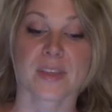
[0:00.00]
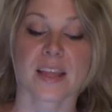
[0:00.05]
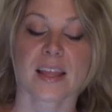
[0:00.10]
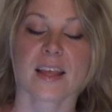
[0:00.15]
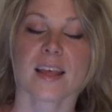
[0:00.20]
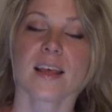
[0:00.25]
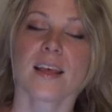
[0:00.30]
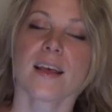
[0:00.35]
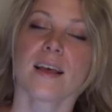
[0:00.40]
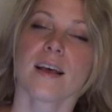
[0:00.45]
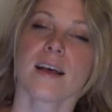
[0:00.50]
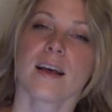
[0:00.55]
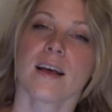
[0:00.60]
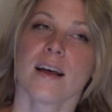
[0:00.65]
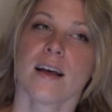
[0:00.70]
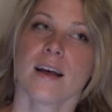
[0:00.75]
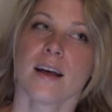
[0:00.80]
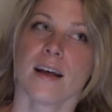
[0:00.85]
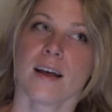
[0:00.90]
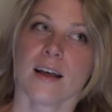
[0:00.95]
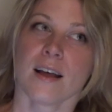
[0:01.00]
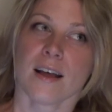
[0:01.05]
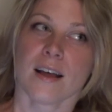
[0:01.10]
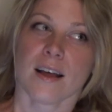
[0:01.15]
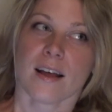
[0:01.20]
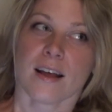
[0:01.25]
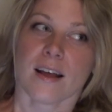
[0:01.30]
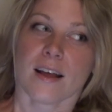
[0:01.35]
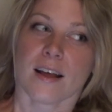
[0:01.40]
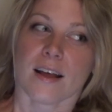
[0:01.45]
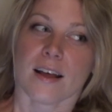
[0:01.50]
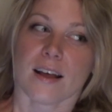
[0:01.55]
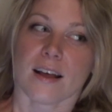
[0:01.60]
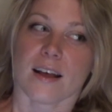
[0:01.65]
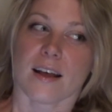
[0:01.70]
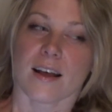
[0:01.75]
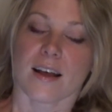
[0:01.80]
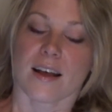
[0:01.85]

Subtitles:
Nobody speaks.